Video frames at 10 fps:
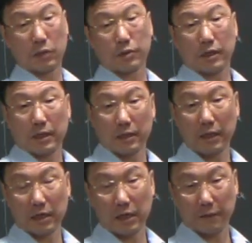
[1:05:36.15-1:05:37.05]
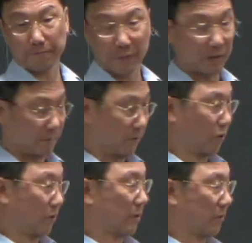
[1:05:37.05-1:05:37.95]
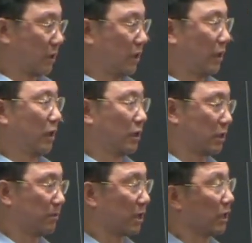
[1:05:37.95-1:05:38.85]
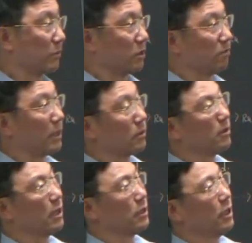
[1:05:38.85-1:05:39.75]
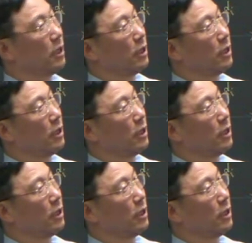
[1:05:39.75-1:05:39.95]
Okay, and then one of the key symbolic computation method, and